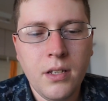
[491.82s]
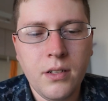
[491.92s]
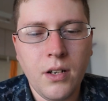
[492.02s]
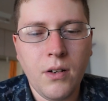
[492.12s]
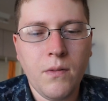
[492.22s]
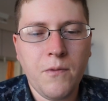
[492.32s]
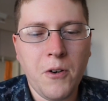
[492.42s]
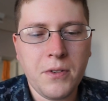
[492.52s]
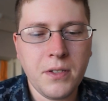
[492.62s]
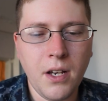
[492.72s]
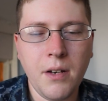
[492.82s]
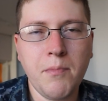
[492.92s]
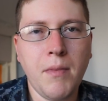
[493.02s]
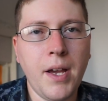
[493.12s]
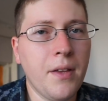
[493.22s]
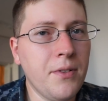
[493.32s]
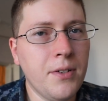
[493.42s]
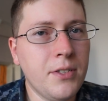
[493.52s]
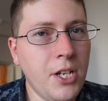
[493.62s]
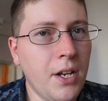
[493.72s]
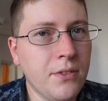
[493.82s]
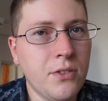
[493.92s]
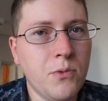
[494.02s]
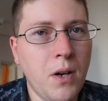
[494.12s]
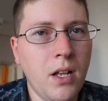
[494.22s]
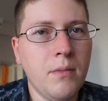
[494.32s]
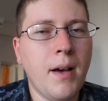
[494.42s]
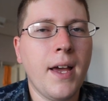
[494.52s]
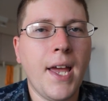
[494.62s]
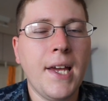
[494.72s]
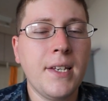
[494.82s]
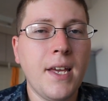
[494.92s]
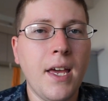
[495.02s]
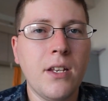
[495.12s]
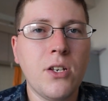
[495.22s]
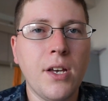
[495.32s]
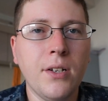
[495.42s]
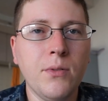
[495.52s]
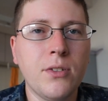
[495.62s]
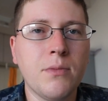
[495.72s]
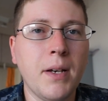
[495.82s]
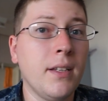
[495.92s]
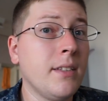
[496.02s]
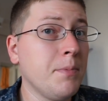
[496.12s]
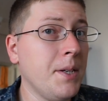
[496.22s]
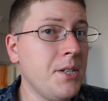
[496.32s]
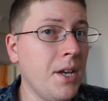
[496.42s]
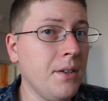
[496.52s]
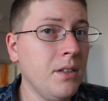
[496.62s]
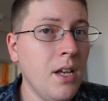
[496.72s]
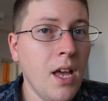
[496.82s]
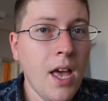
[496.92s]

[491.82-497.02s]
you know, focusing on my other channels as well, my Andy K channel, which is my Let's Play channel.